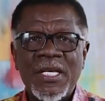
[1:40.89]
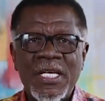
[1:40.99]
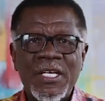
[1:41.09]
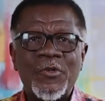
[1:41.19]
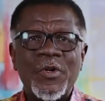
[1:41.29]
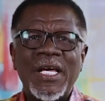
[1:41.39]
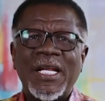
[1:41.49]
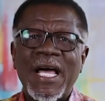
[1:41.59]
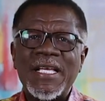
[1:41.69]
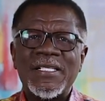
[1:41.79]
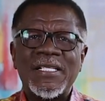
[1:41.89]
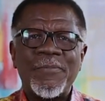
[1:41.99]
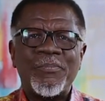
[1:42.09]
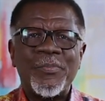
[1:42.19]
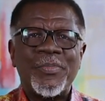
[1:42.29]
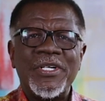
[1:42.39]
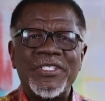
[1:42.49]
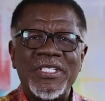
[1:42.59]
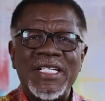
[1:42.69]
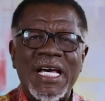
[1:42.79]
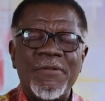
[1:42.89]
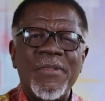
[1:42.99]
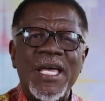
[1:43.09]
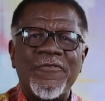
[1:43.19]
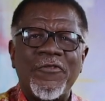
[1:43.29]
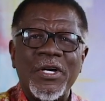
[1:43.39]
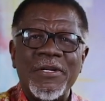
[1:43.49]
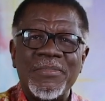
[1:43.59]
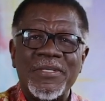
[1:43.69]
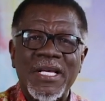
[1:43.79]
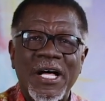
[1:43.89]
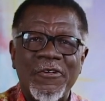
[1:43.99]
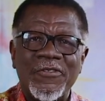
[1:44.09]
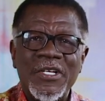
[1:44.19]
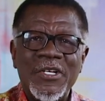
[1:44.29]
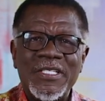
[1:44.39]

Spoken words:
he realized that the preparation he had made for himself